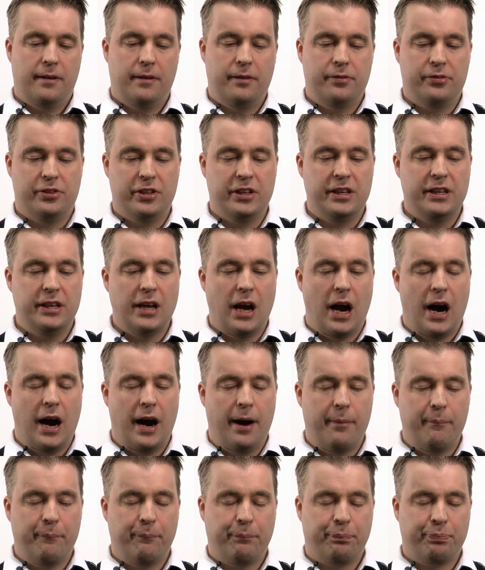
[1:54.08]

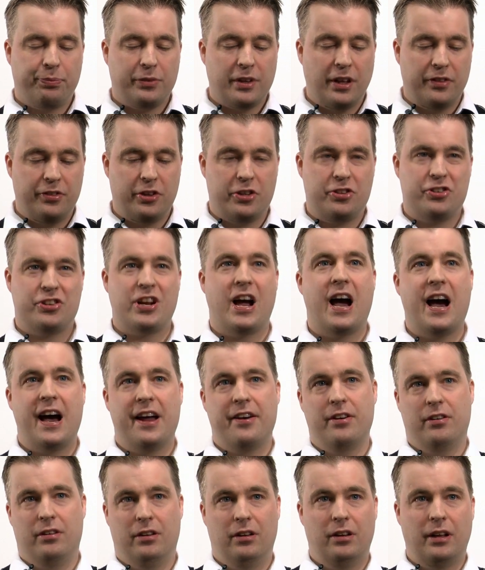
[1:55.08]
the
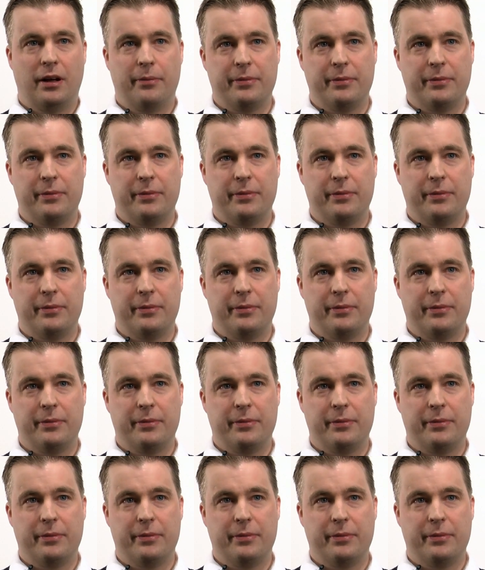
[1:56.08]
channel.